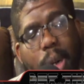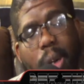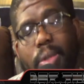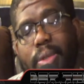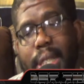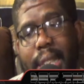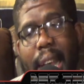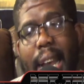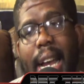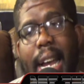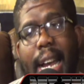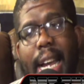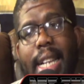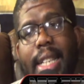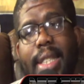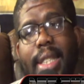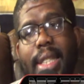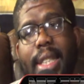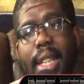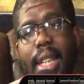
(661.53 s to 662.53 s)

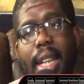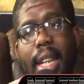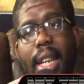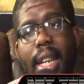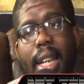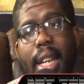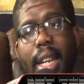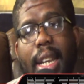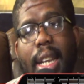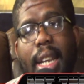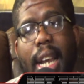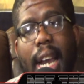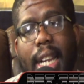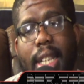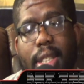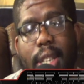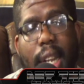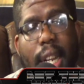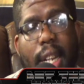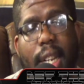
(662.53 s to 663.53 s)
sides. I
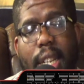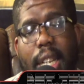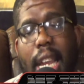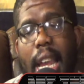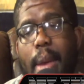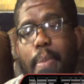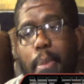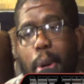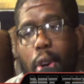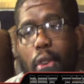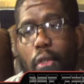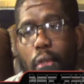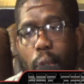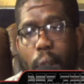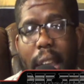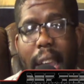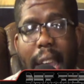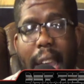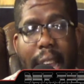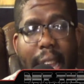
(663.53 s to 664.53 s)
try to look at both
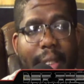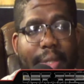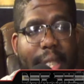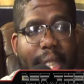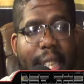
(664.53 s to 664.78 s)
waves,